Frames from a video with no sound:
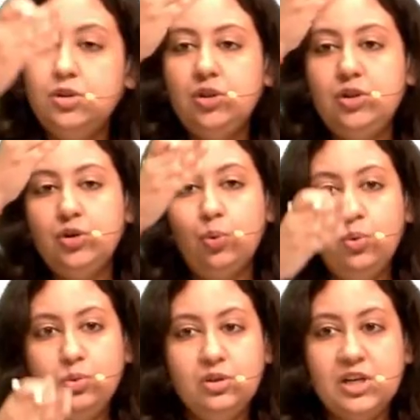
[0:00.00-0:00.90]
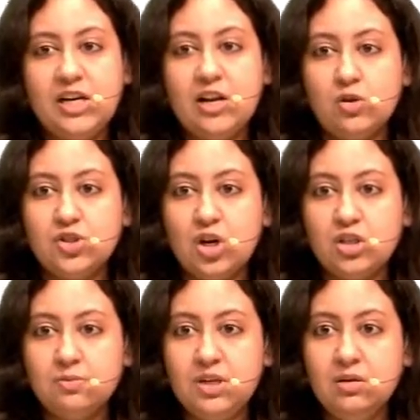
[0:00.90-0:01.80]
You did an
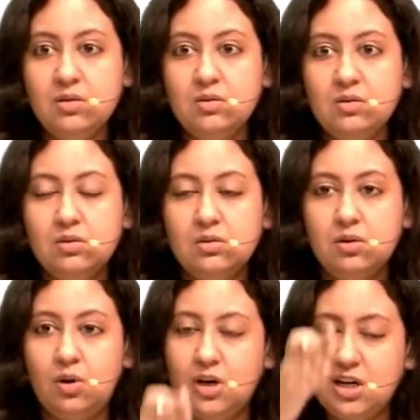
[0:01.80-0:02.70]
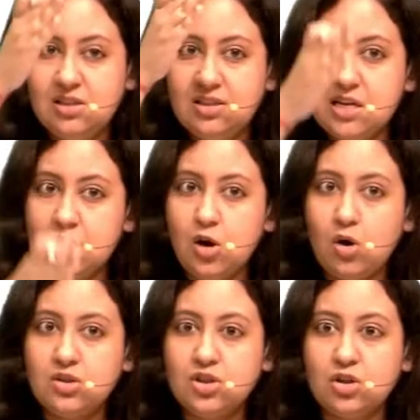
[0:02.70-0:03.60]
osteotomy, all right, single
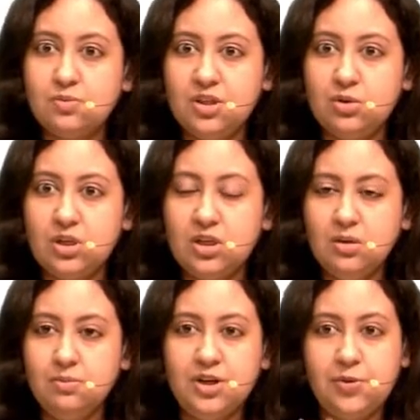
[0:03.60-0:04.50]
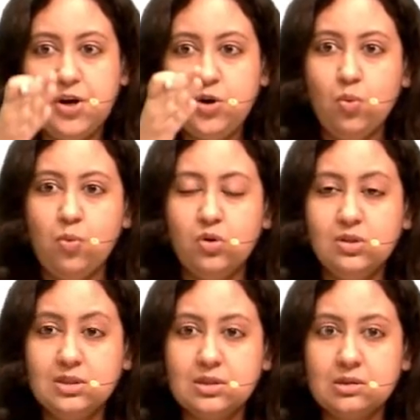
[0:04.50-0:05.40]
osteotomy you did between two
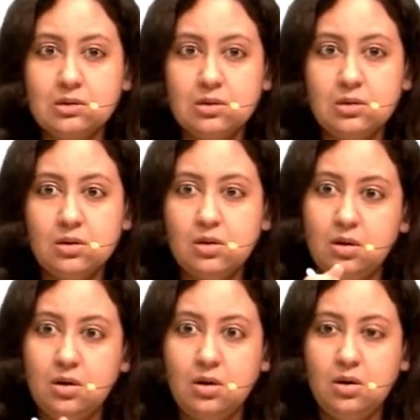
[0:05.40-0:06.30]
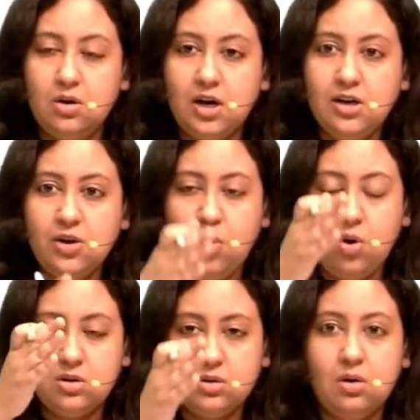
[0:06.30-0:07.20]
bones, all right,
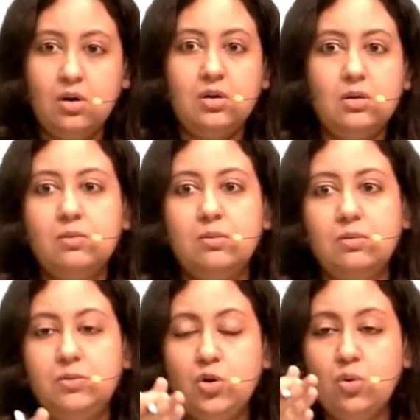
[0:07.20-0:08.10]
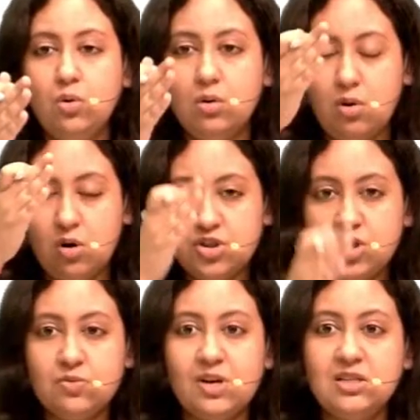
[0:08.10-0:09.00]
or you
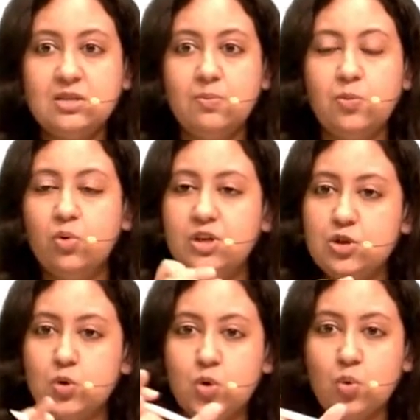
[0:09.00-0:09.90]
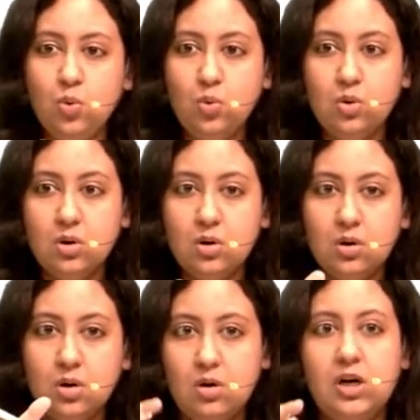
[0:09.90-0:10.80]
osteotomized the bone into two,
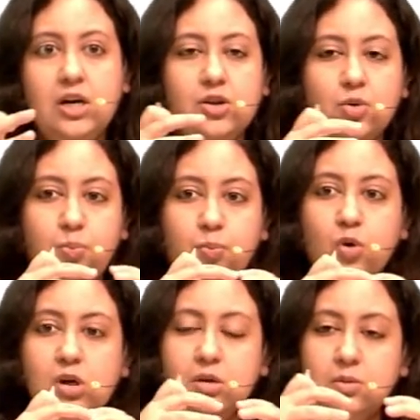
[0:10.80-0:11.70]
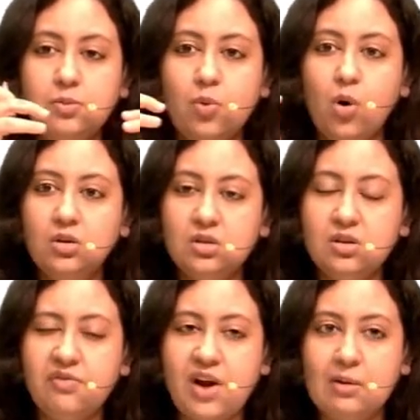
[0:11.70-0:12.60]
all right, you pulled both the
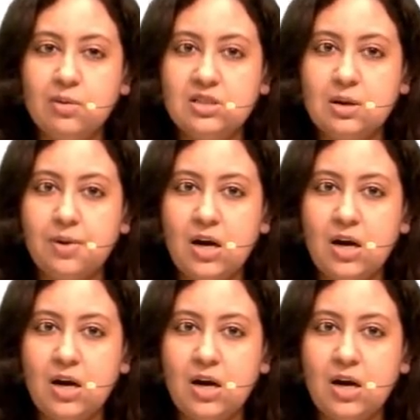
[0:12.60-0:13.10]
fragments apart